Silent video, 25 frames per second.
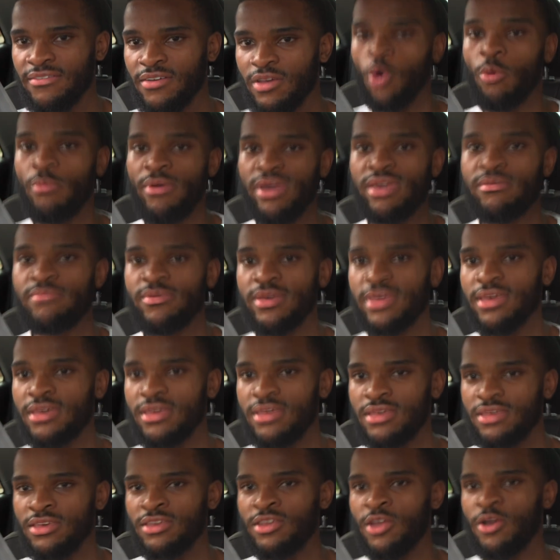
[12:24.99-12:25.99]
Or
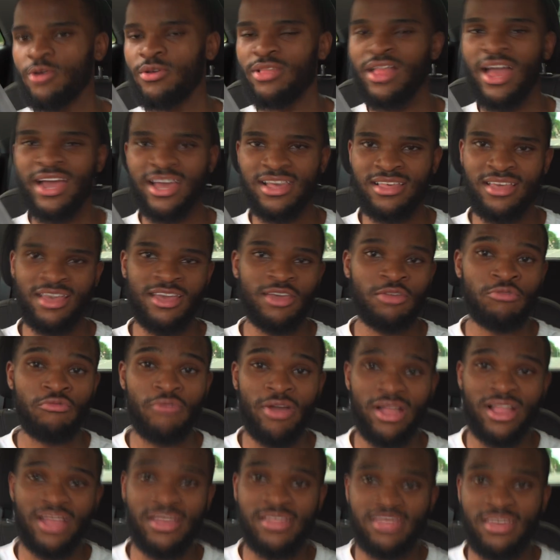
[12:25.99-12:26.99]
maybe, like I said, it's
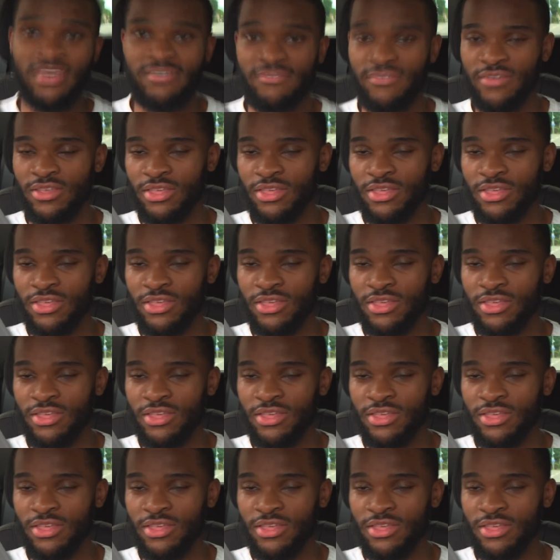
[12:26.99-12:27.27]
relative.